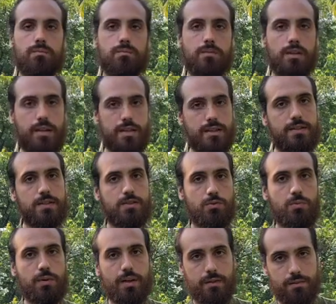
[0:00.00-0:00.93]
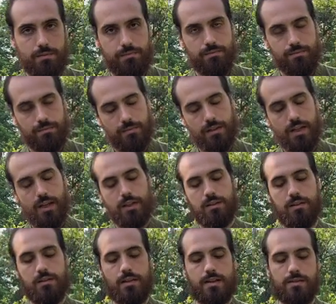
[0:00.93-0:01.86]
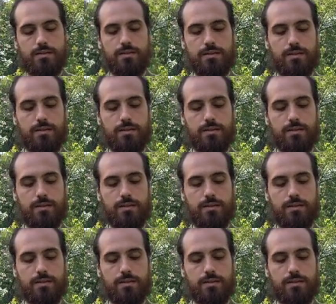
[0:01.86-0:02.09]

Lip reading: The easiest way then, as